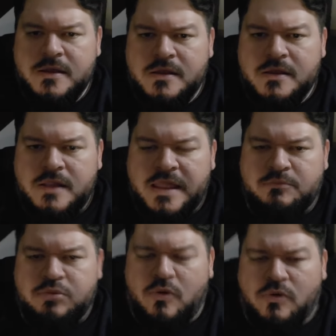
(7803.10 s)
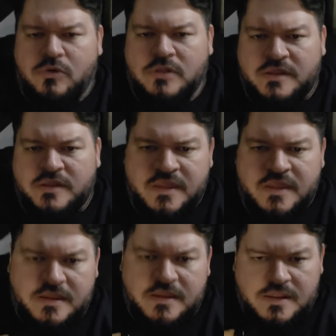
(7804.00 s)
like portal-looking
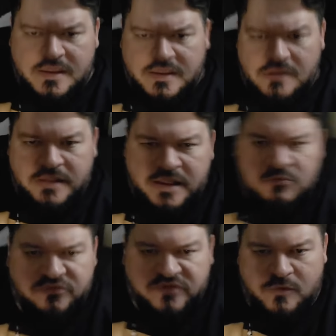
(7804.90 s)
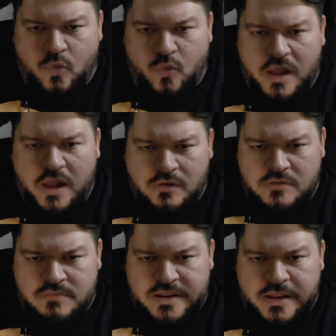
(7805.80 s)
thing, like like almost like water
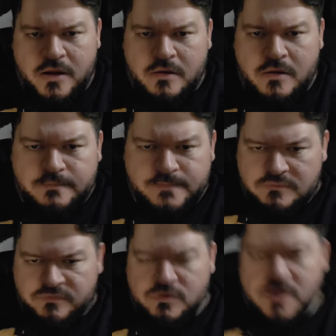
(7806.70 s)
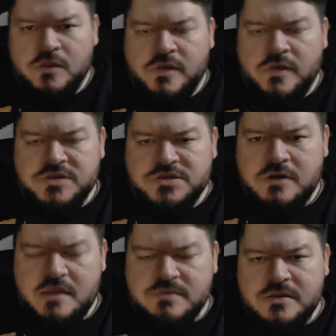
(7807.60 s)
in midair. It was weird the way they
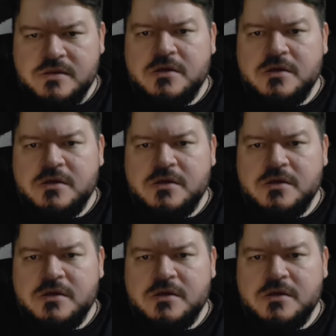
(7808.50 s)
described it.